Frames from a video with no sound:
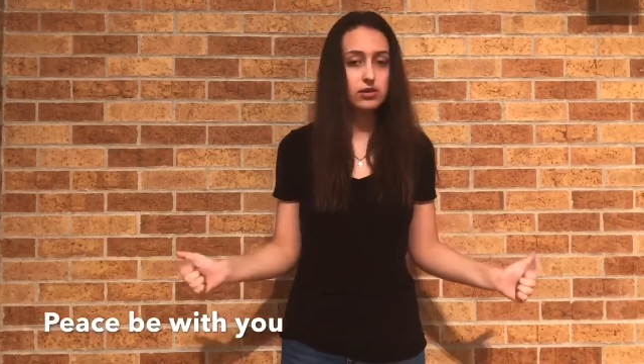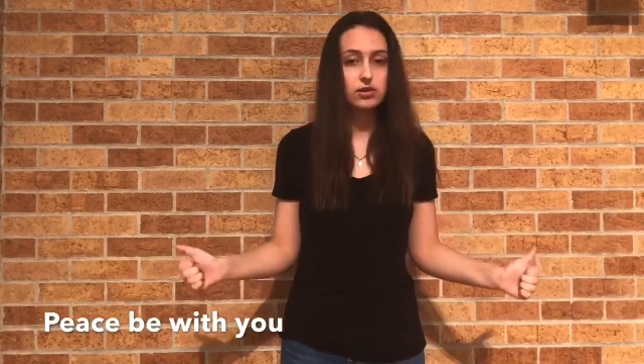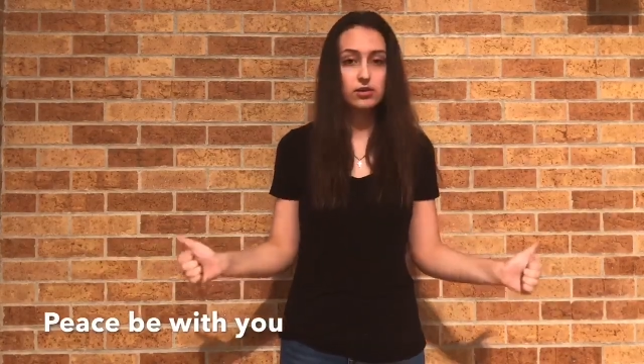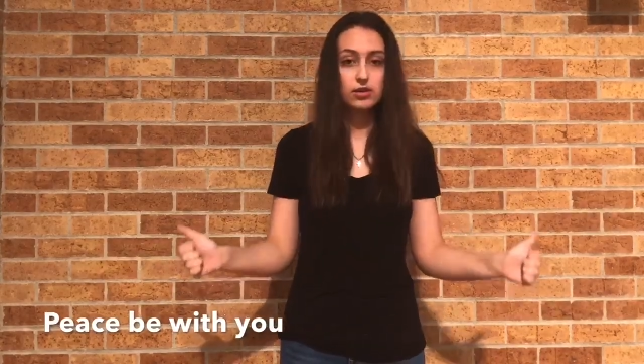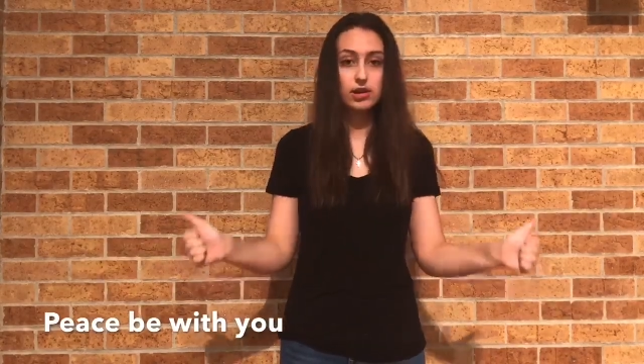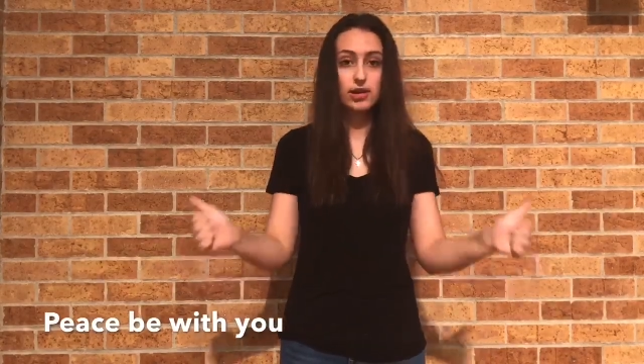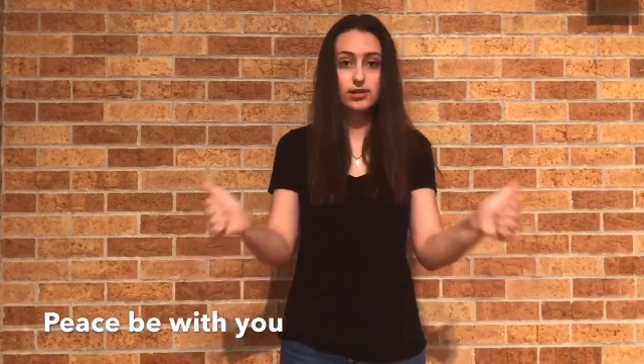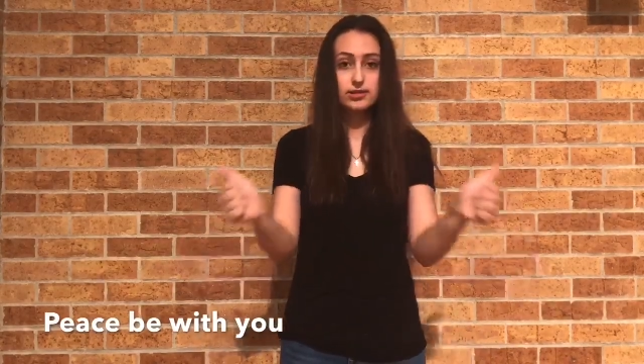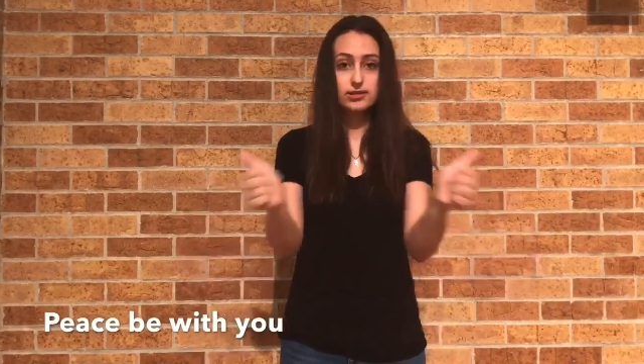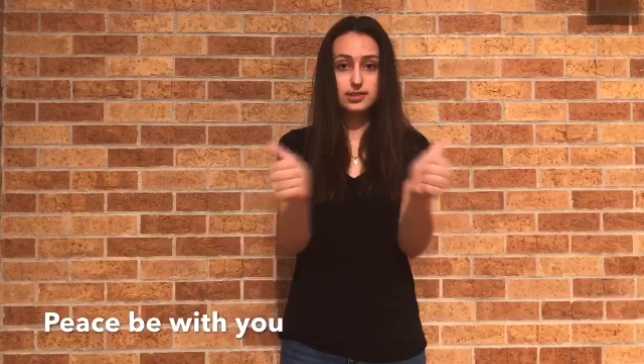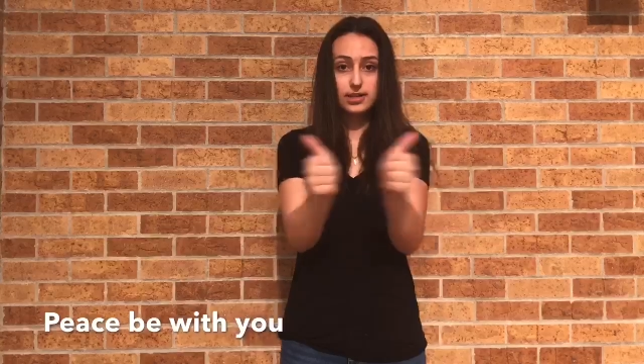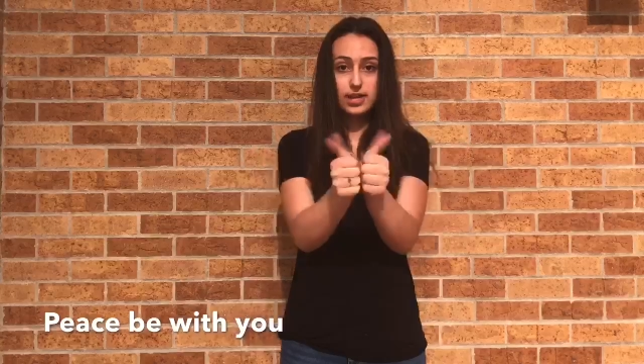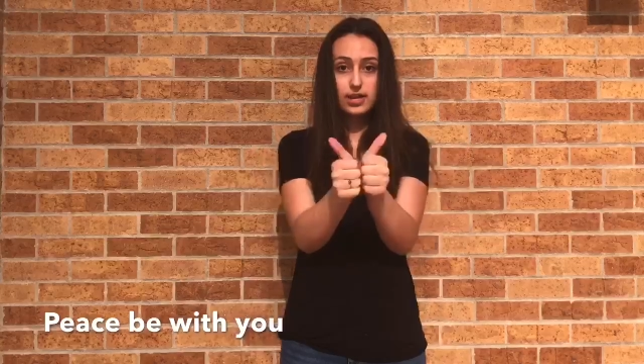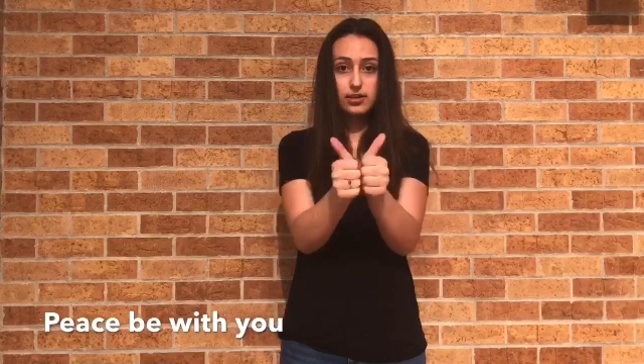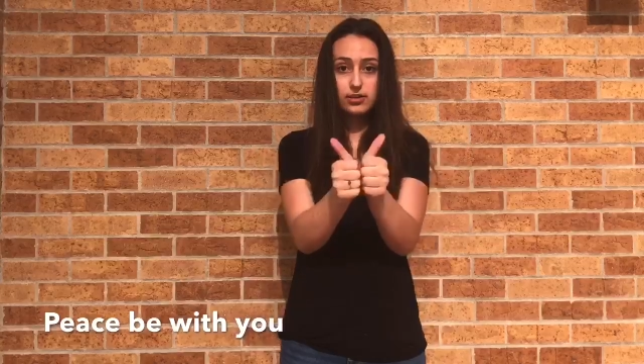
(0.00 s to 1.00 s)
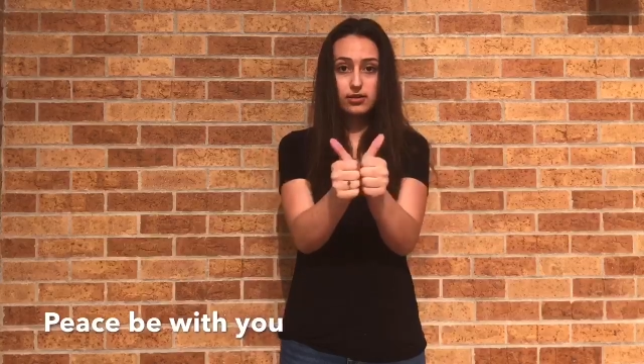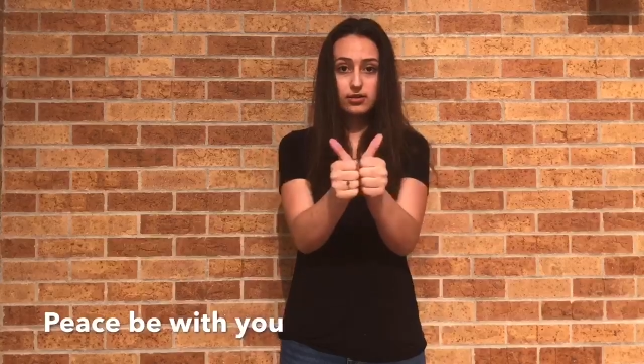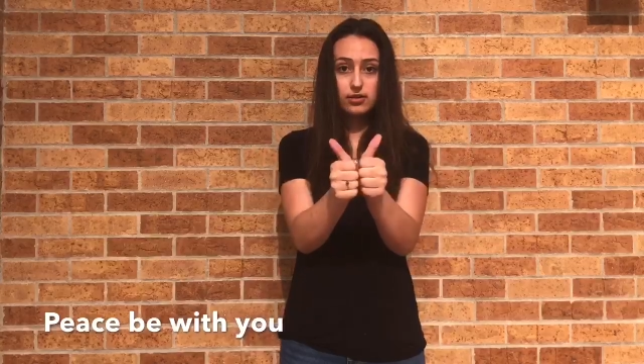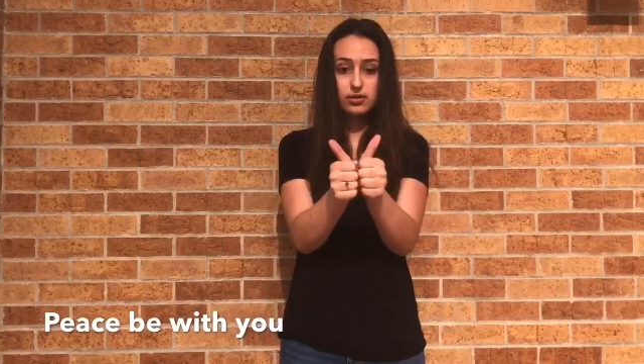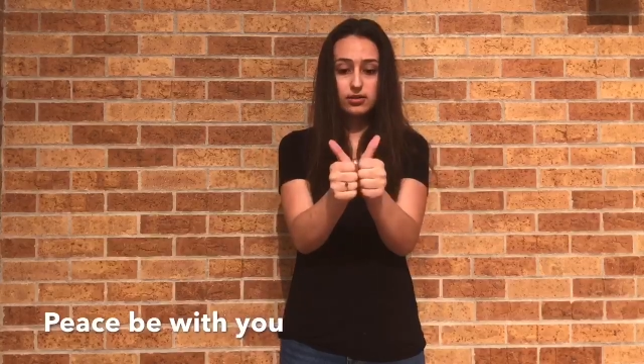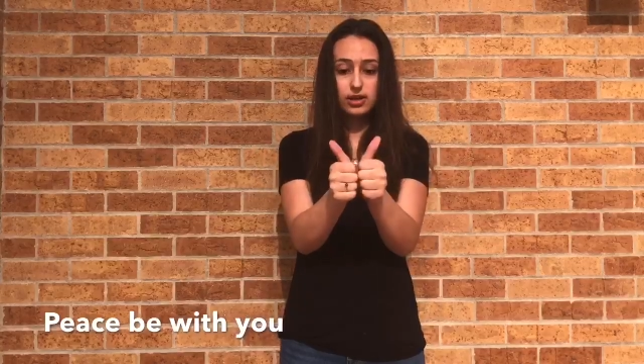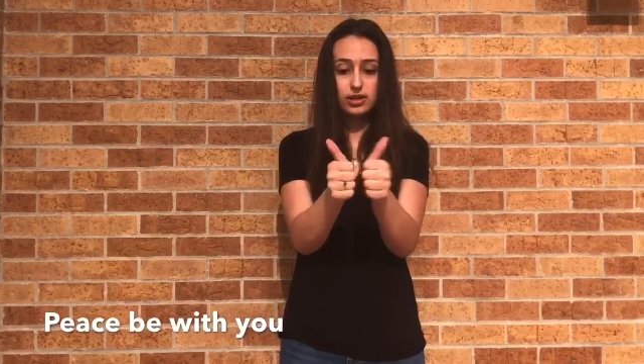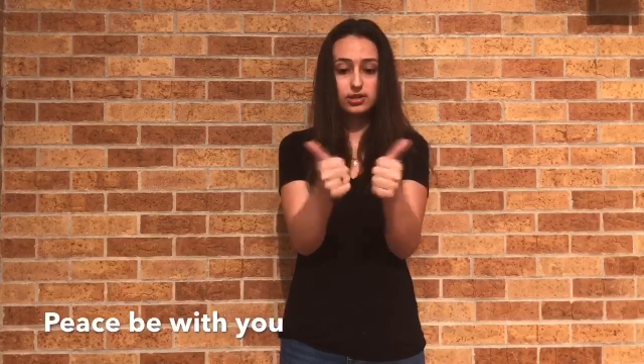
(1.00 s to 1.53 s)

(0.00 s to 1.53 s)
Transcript: your hands together, like